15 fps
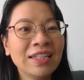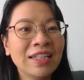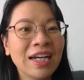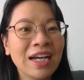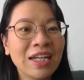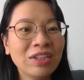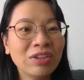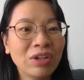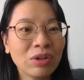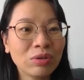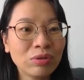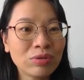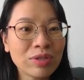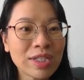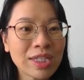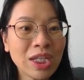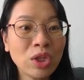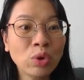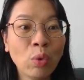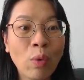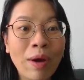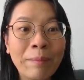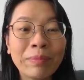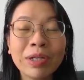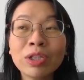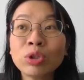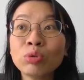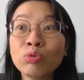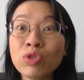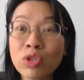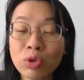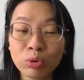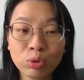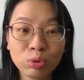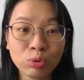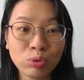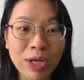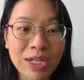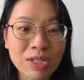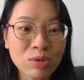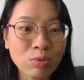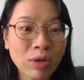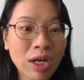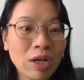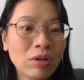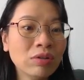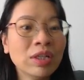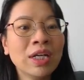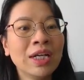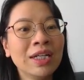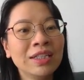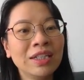then you're going to see November 2022 as well,